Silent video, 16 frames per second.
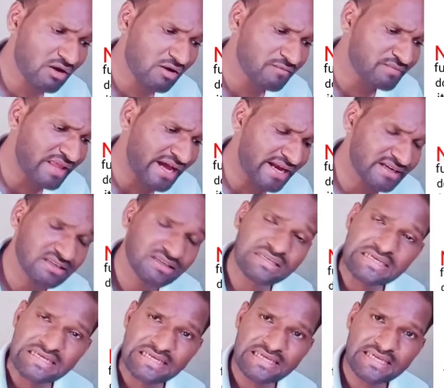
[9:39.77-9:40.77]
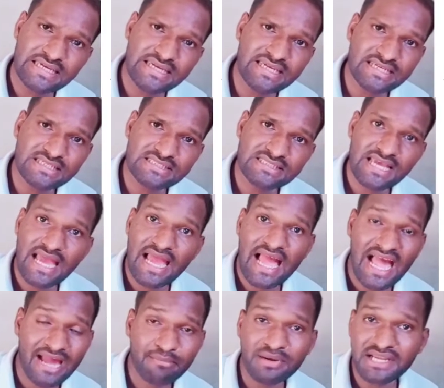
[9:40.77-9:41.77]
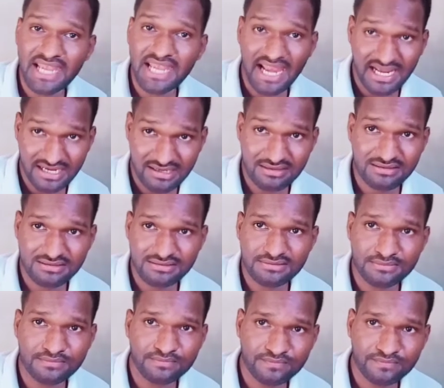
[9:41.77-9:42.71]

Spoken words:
of that is habitat